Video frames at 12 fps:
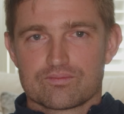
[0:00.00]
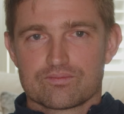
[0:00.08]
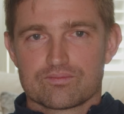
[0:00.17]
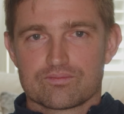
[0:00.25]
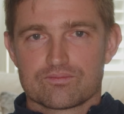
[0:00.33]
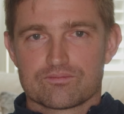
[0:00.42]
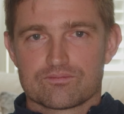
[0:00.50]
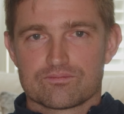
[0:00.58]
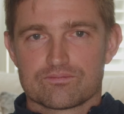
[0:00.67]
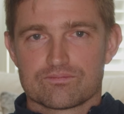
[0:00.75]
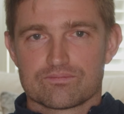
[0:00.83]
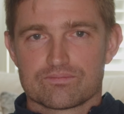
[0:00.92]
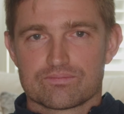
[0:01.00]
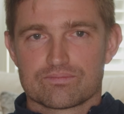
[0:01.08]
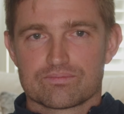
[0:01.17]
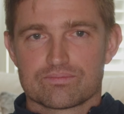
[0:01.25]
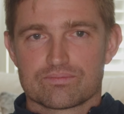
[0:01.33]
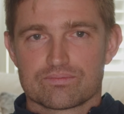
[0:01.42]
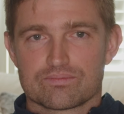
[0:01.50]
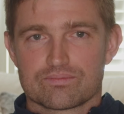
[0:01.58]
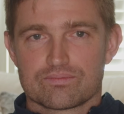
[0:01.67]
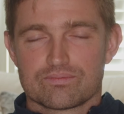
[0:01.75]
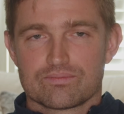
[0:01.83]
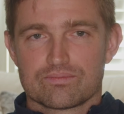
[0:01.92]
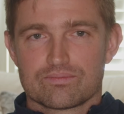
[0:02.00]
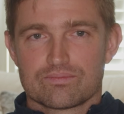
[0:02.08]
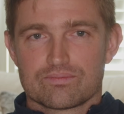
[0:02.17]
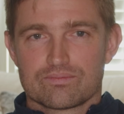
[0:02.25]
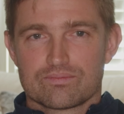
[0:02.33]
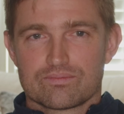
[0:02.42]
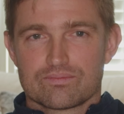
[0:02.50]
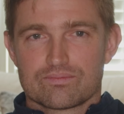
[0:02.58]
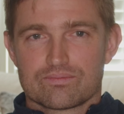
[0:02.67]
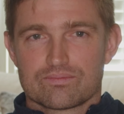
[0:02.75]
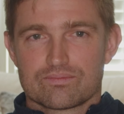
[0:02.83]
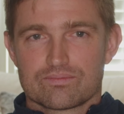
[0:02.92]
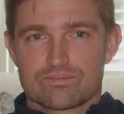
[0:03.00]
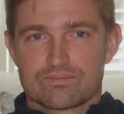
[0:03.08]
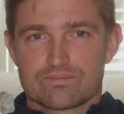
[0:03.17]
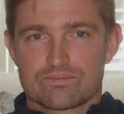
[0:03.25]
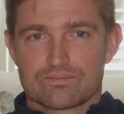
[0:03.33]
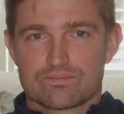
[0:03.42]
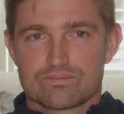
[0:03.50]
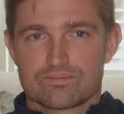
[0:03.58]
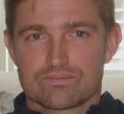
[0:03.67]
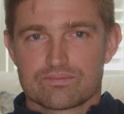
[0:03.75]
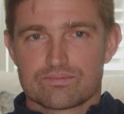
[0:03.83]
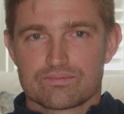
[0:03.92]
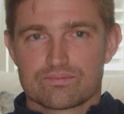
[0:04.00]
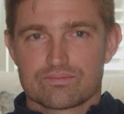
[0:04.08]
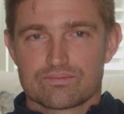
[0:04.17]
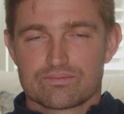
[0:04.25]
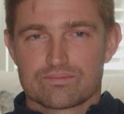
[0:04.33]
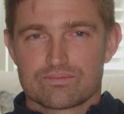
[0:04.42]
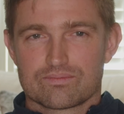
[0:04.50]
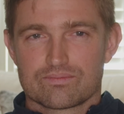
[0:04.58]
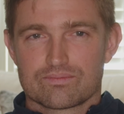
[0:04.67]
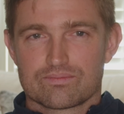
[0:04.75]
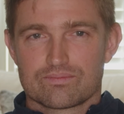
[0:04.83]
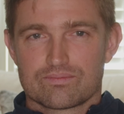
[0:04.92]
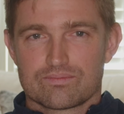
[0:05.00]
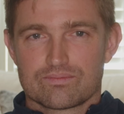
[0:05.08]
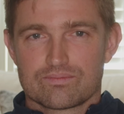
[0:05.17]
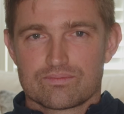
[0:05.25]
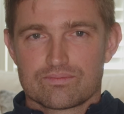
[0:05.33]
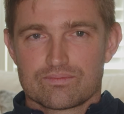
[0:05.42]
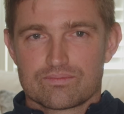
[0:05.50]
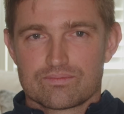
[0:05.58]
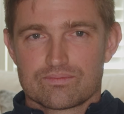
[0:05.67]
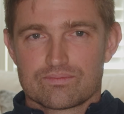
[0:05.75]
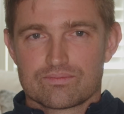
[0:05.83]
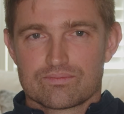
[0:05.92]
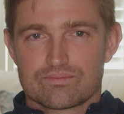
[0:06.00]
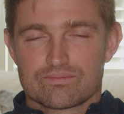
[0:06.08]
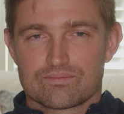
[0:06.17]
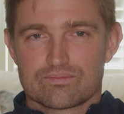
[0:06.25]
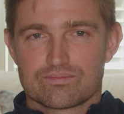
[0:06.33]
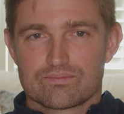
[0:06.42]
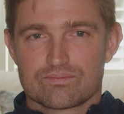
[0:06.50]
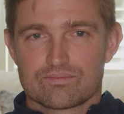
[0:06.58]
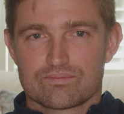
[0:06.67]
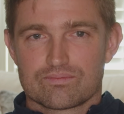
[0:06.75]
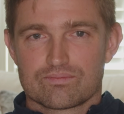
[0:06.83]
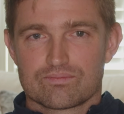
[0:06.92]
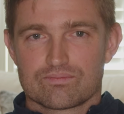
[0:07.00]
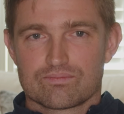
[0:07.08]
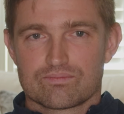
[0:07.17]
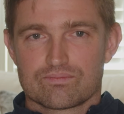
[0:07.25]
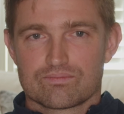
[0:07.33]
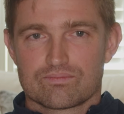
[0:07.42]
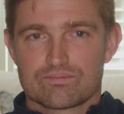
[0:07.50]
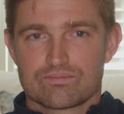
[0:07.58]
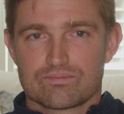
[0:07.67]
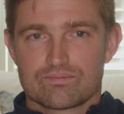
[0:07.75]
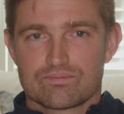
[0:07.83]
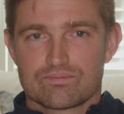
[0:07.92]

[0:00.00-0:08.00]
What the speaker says: The person shown says nothing.